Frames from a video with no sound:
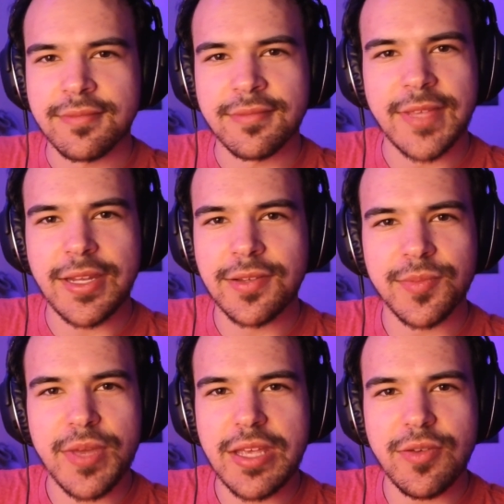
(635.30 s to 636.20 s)
that doesn't
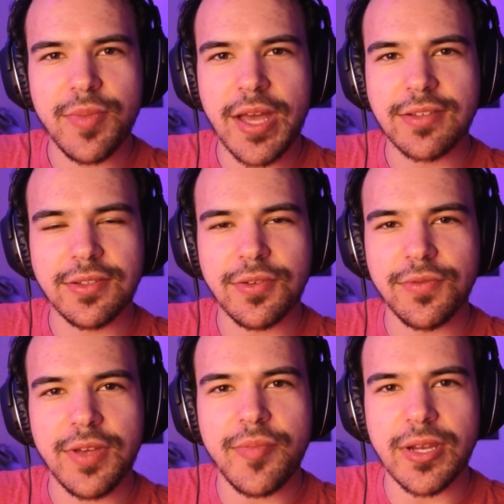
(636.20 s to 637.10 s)
make you masculine or
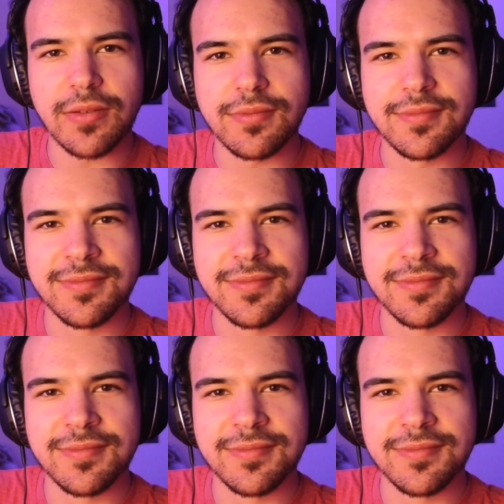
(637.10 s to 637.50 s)
feminine.